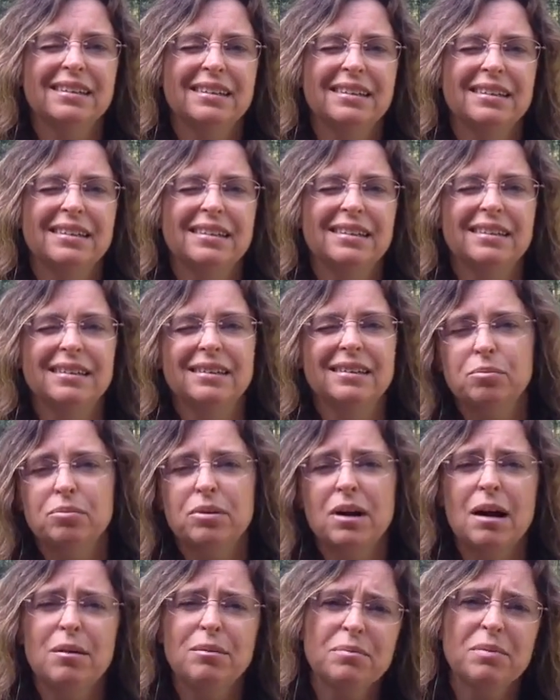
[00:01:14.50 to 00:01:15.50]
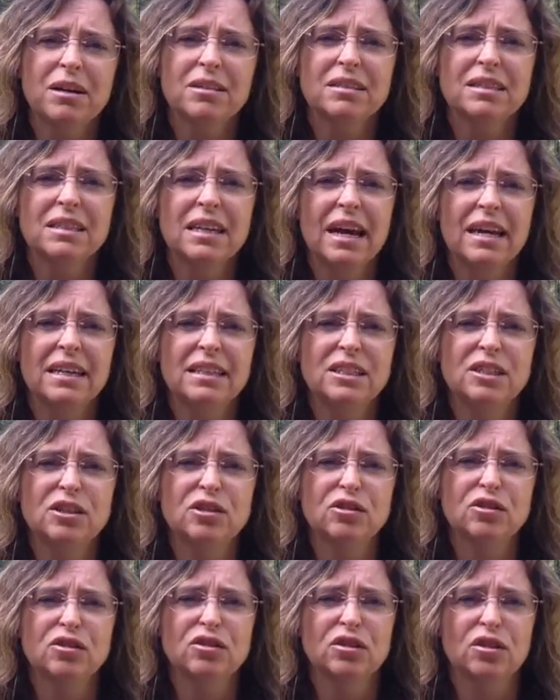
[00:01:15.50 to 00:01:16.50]
probably about 10
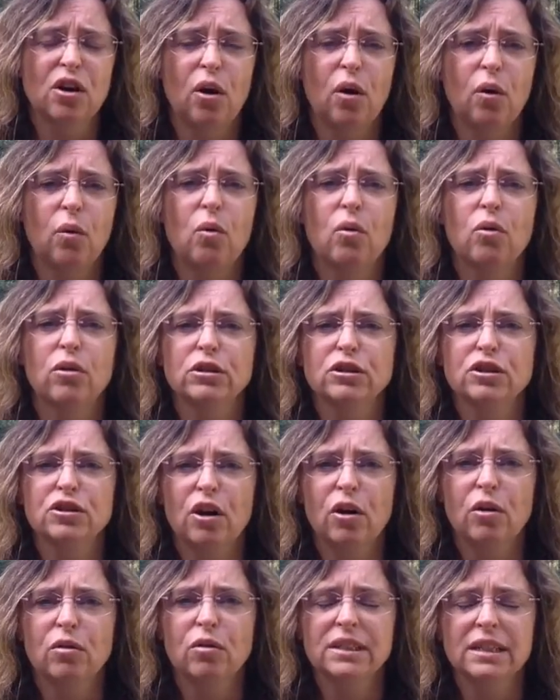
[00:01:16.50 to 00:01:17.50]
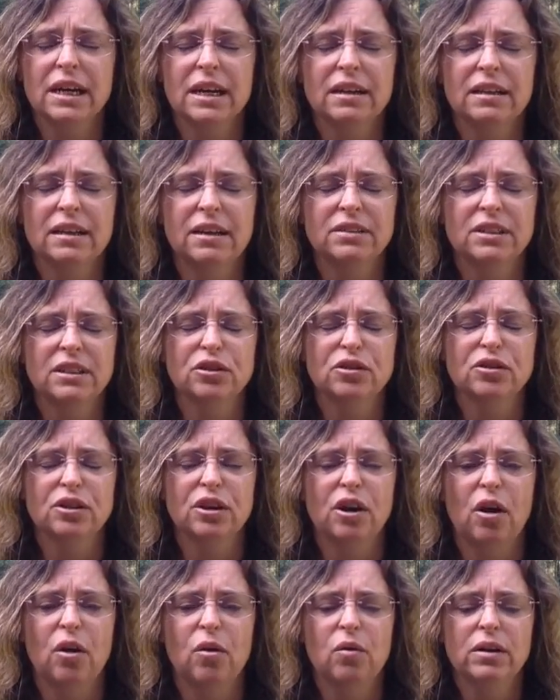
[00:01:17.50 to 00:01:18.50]
years ago or so, 10, 11 years
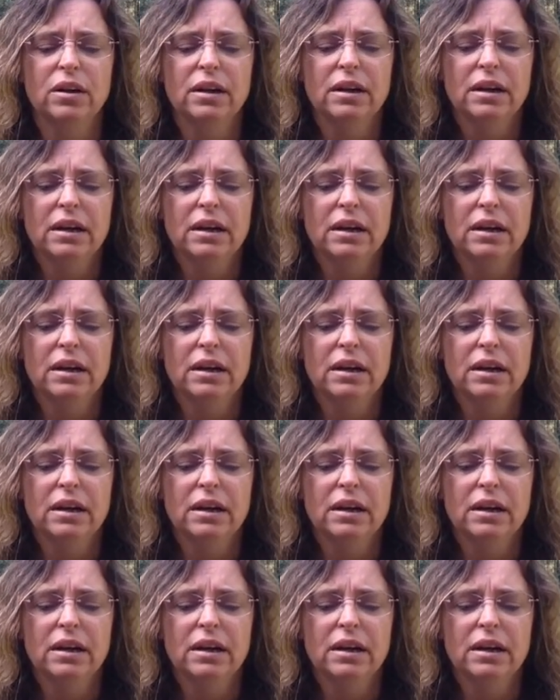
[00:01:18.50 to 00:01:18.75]
ago,